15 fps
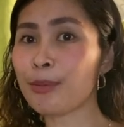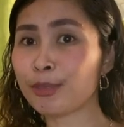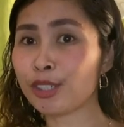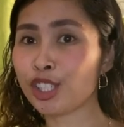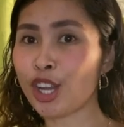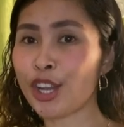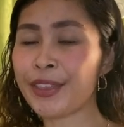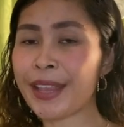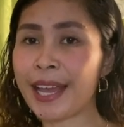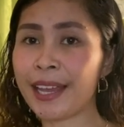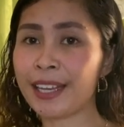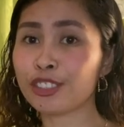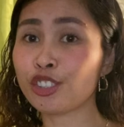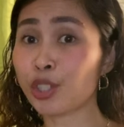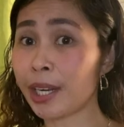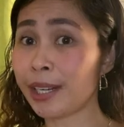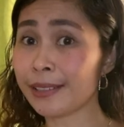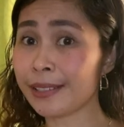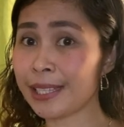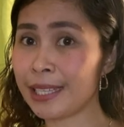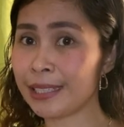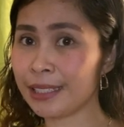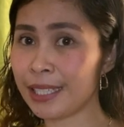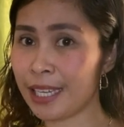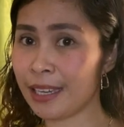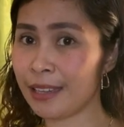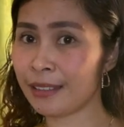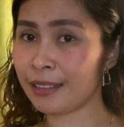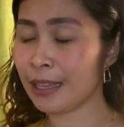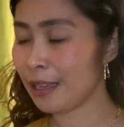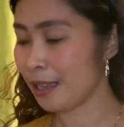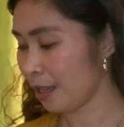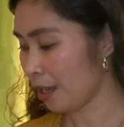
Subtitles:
option ang Charles and Keith.